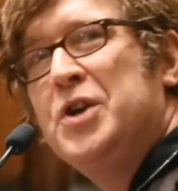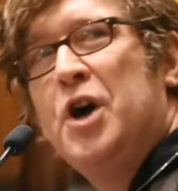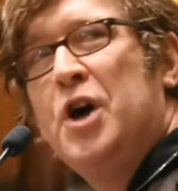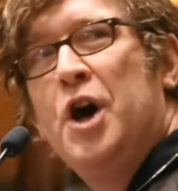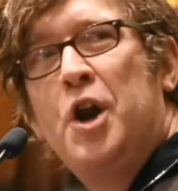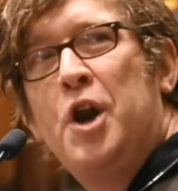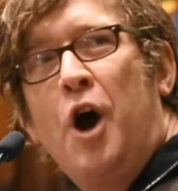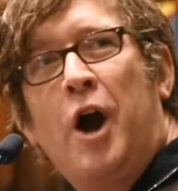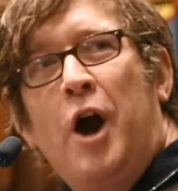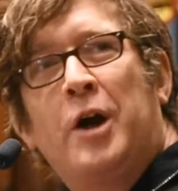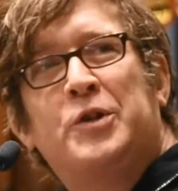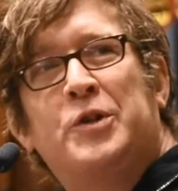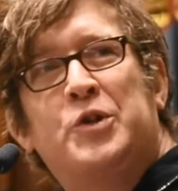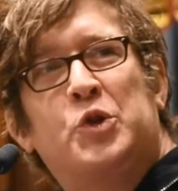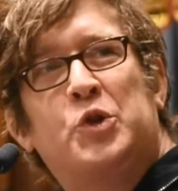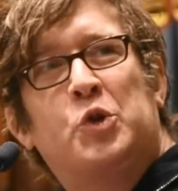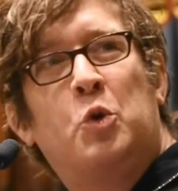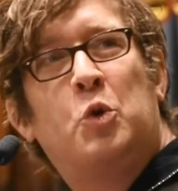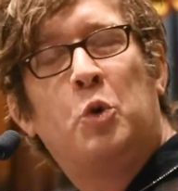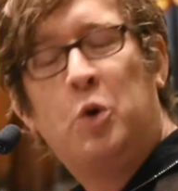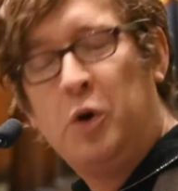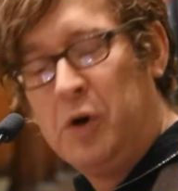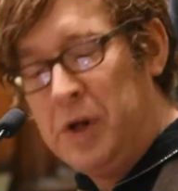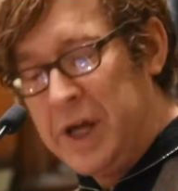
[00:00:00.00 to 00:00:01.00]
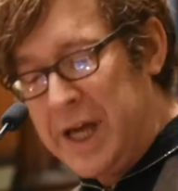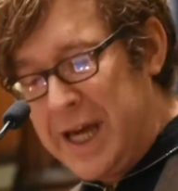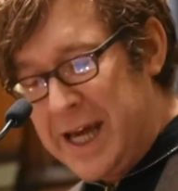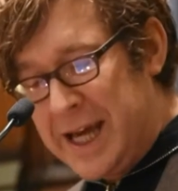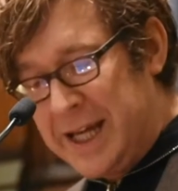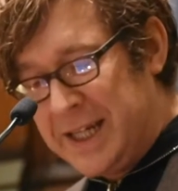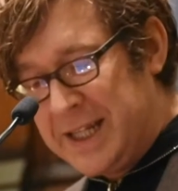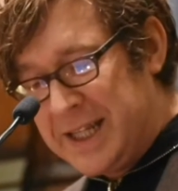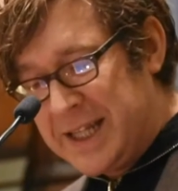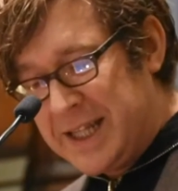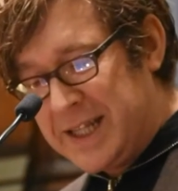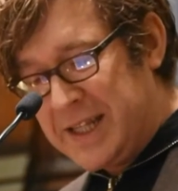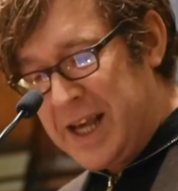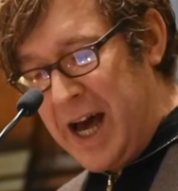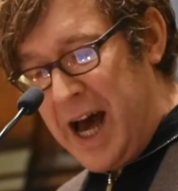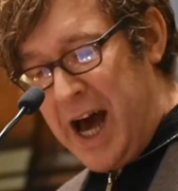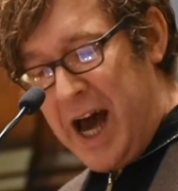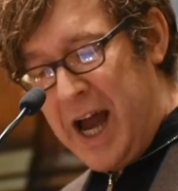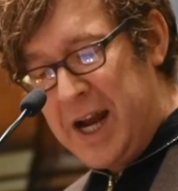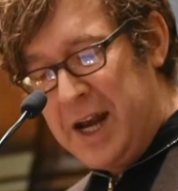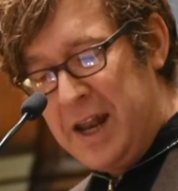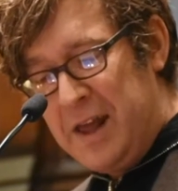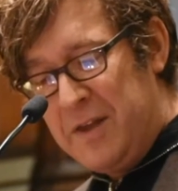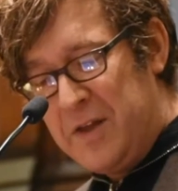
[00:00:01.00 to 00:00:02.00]
an art school
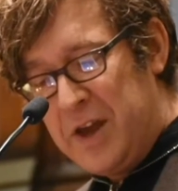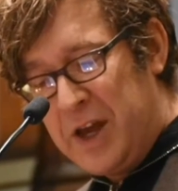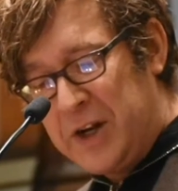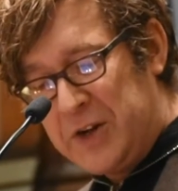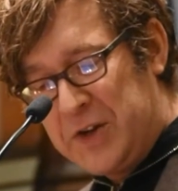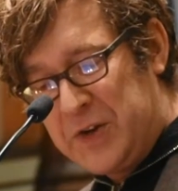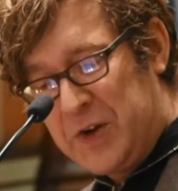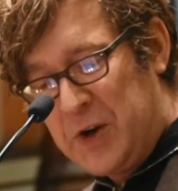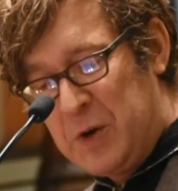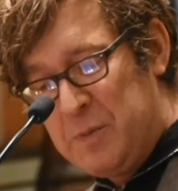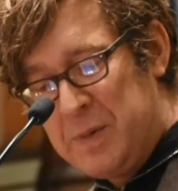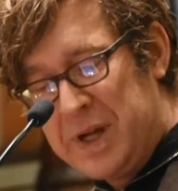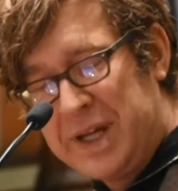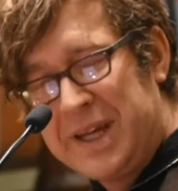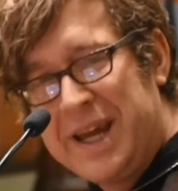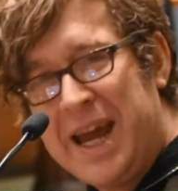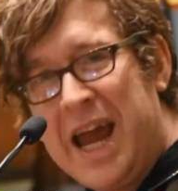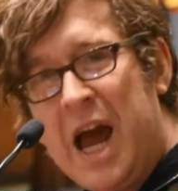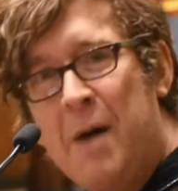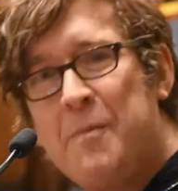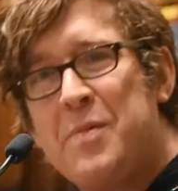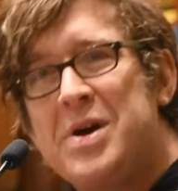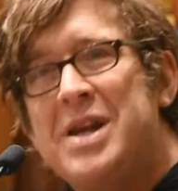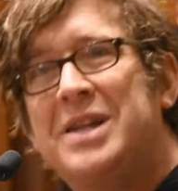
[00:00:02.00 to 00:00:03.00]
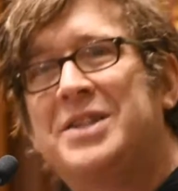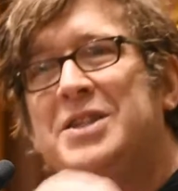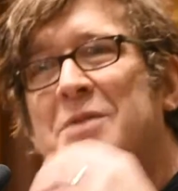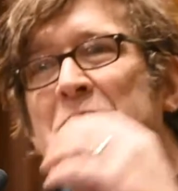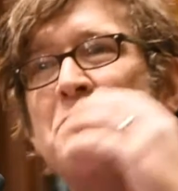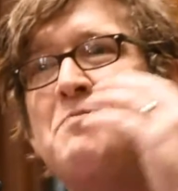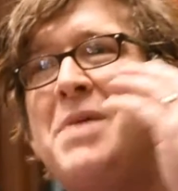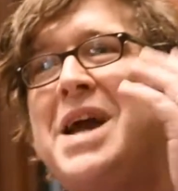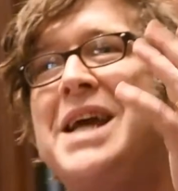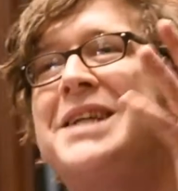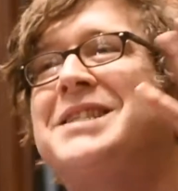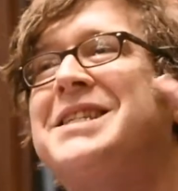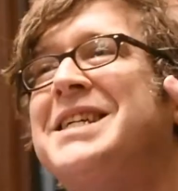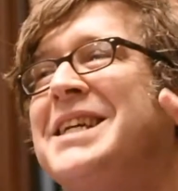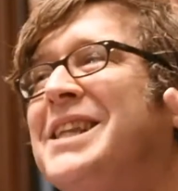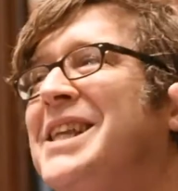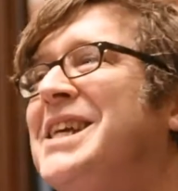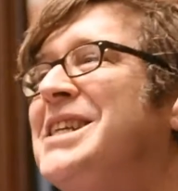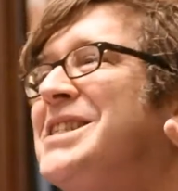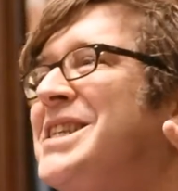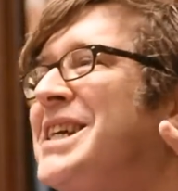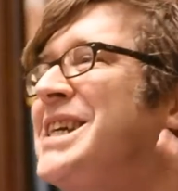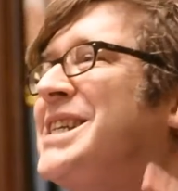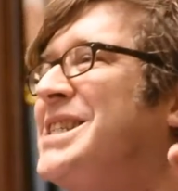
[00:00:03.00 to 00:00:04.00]
inside the internment camp, and it's
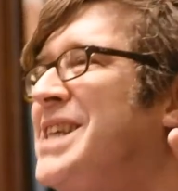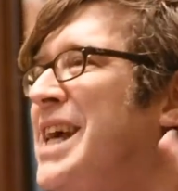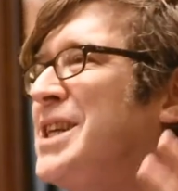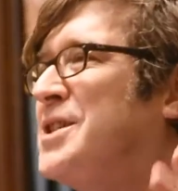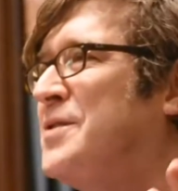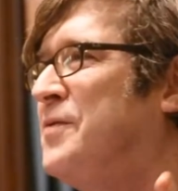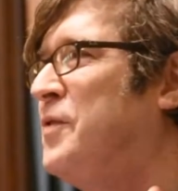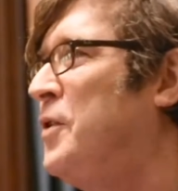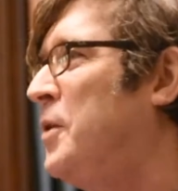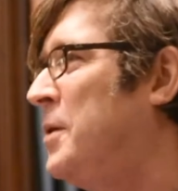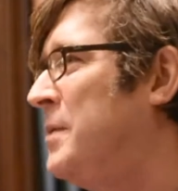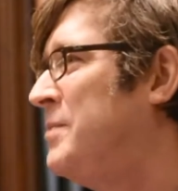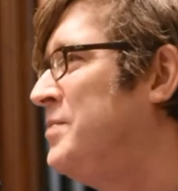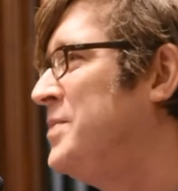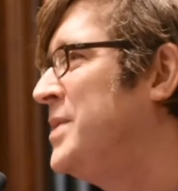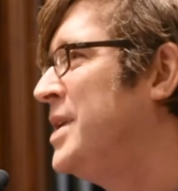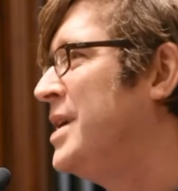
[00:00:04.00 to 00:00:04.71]
amazingly successful.